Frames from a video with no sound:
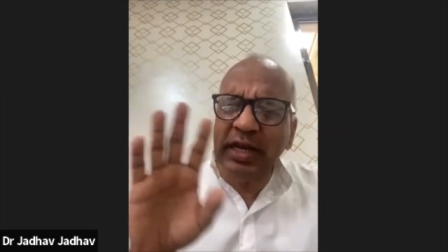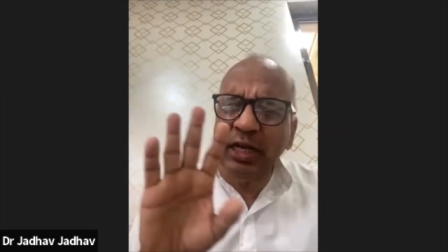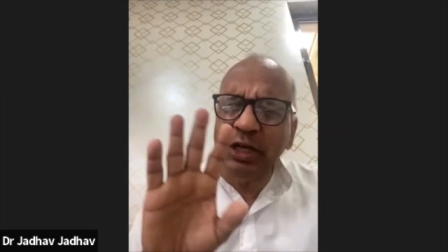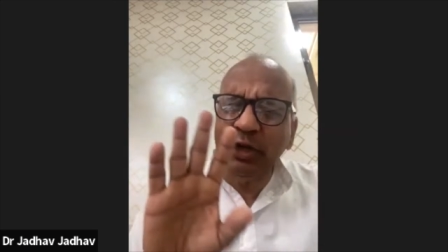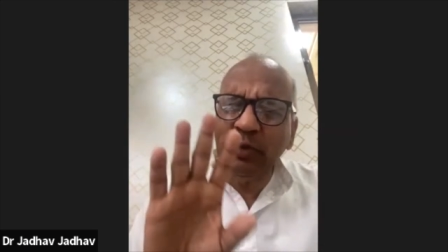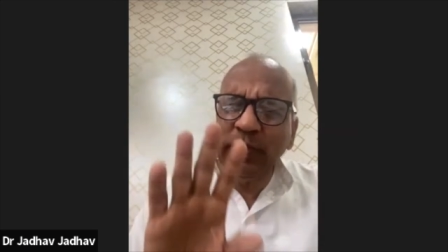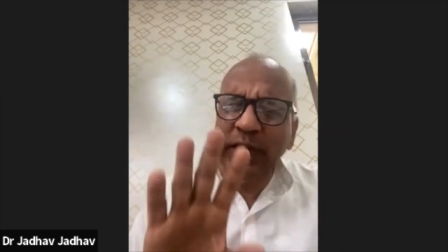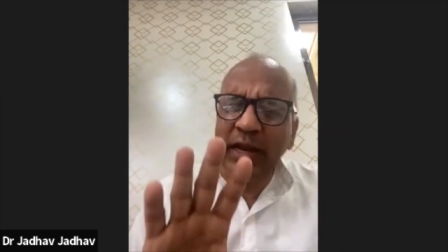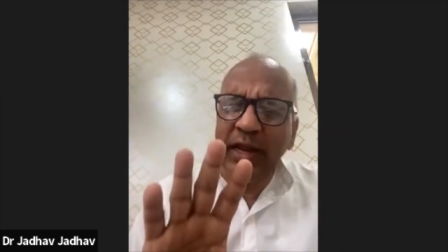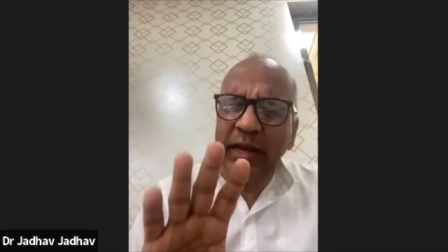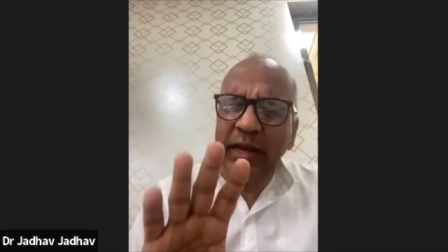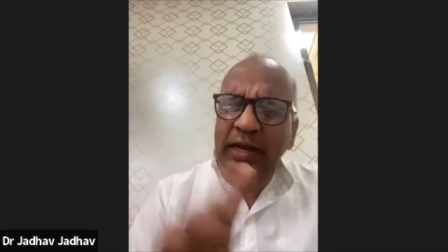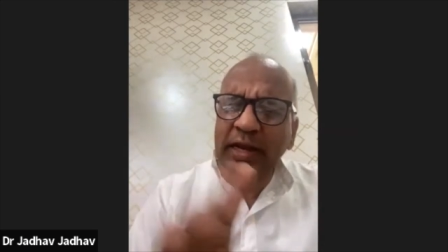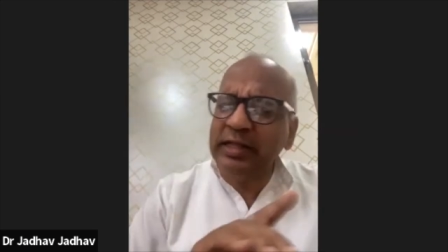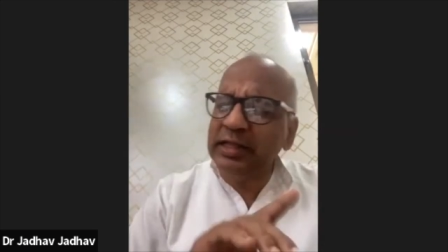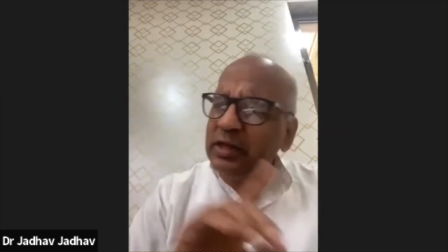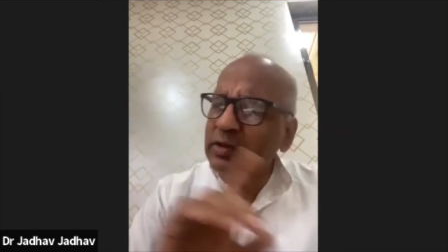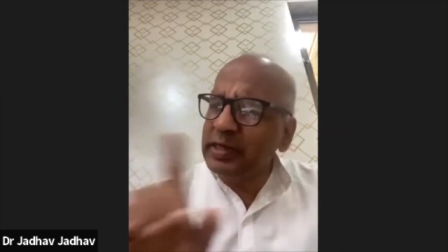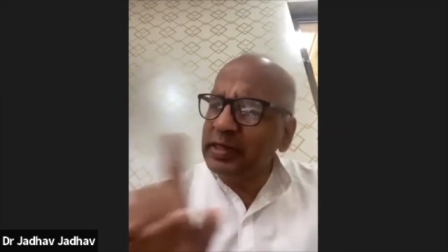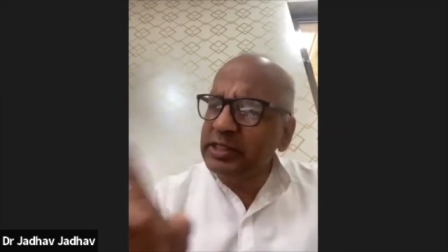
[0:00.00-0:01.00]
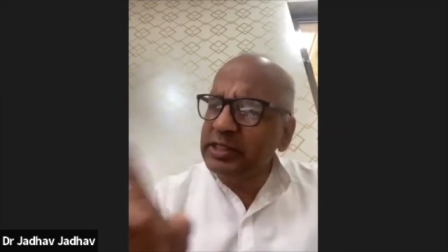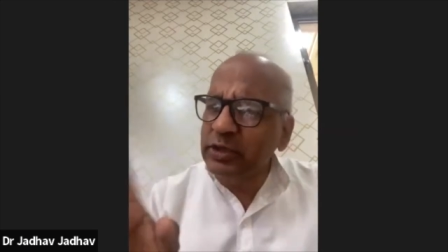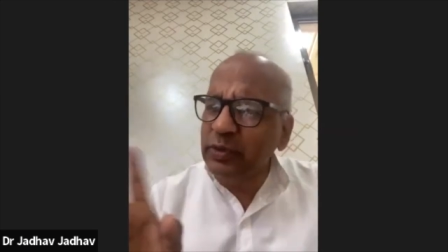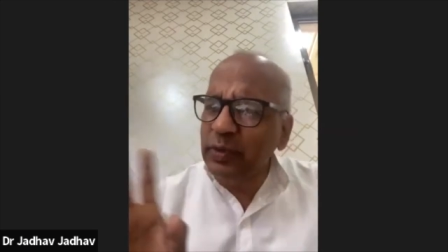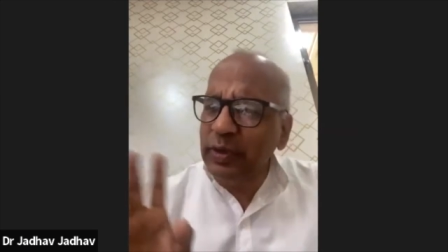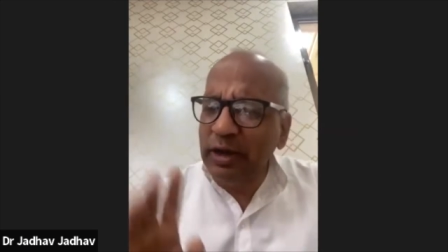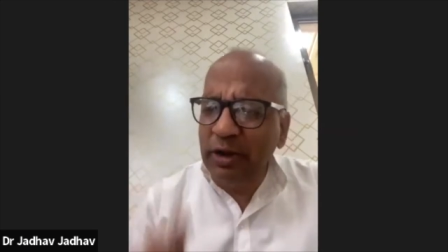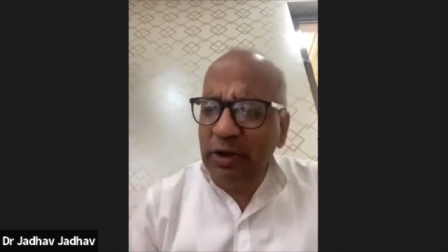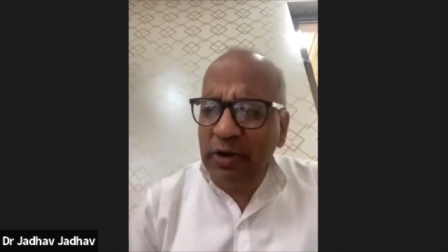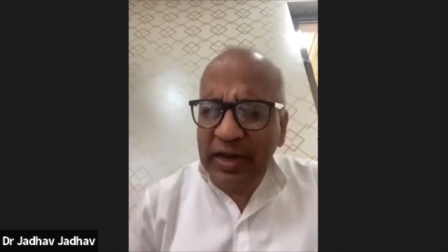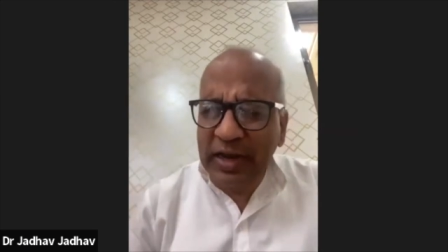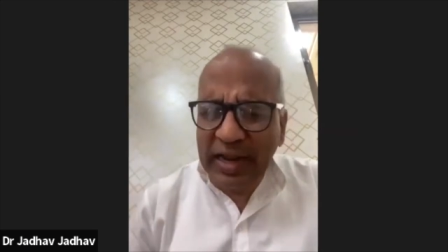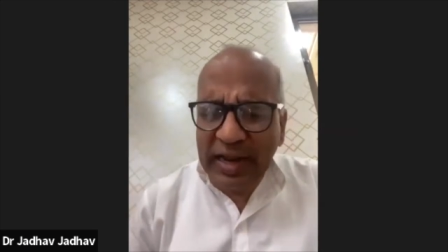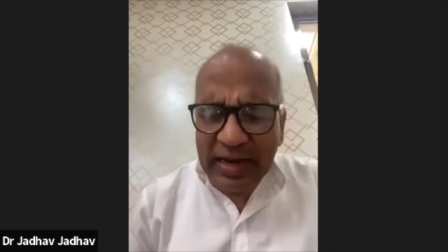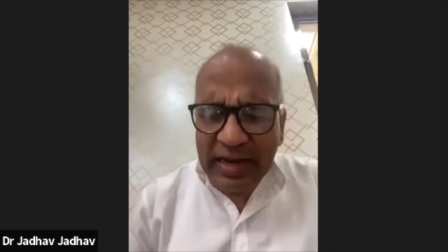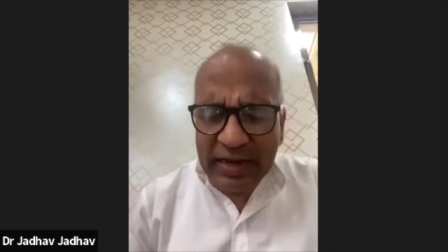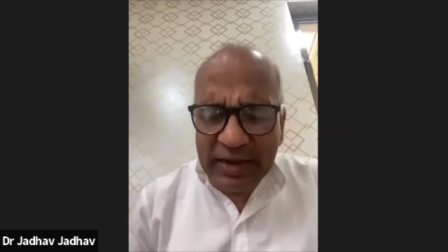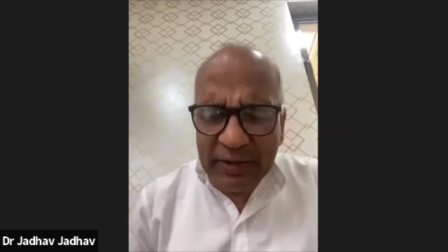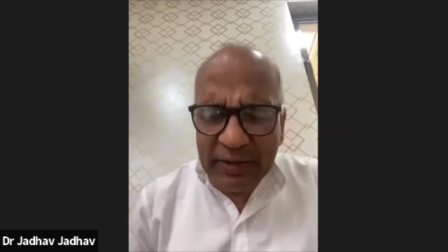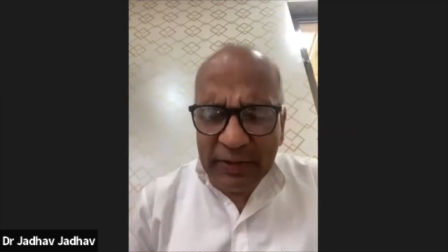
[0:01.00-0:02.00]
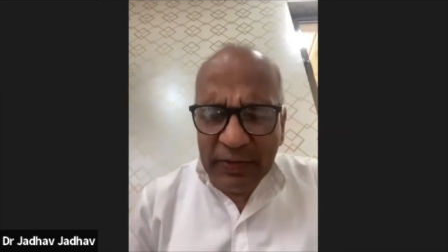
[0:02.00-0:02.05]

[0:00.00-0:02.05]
it will end. Otherwise, it will not end.